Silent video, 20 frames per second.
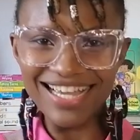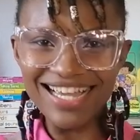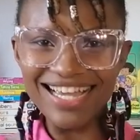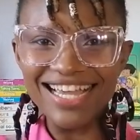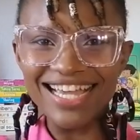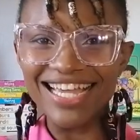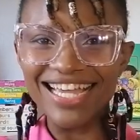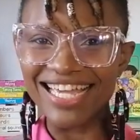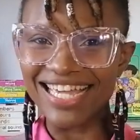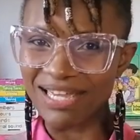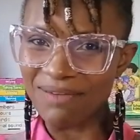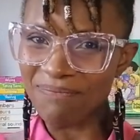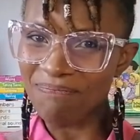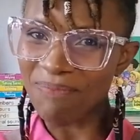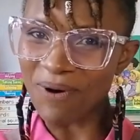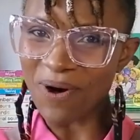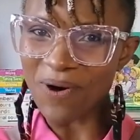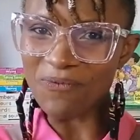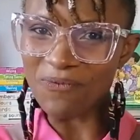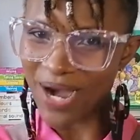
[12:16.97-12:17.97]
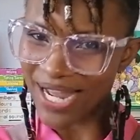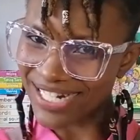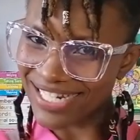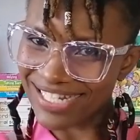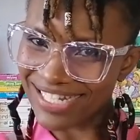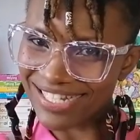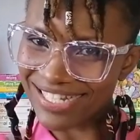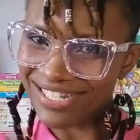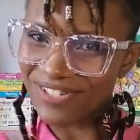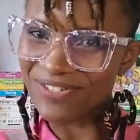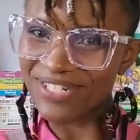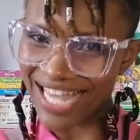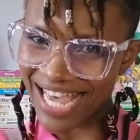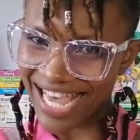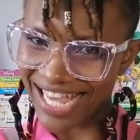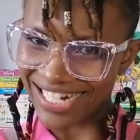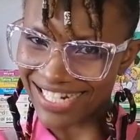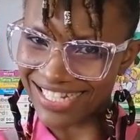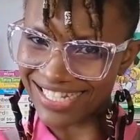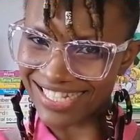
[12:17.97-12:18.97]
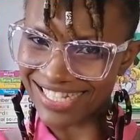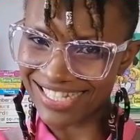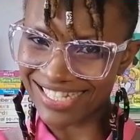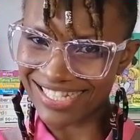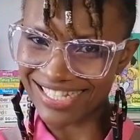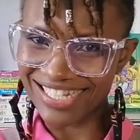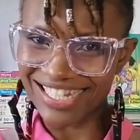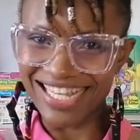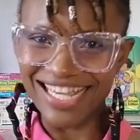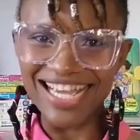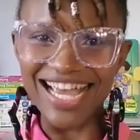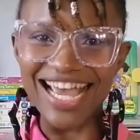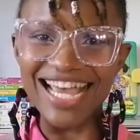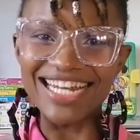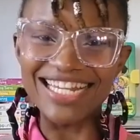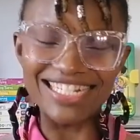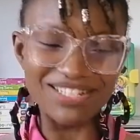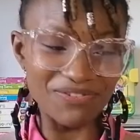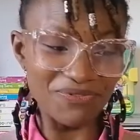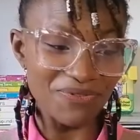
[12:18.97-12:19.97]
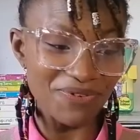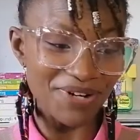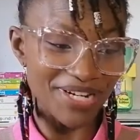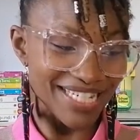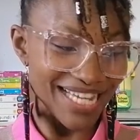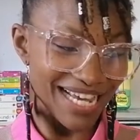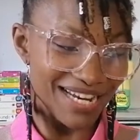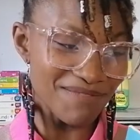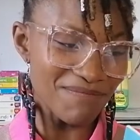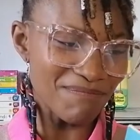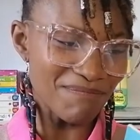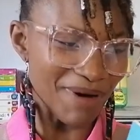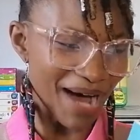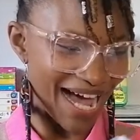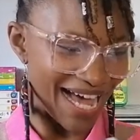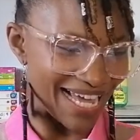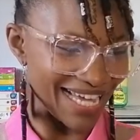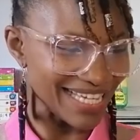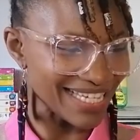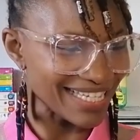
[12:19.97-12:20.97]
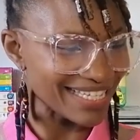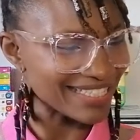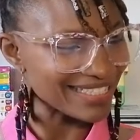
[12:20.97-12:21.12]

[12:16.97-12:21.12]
Hippo Wants to Dance, and it's written by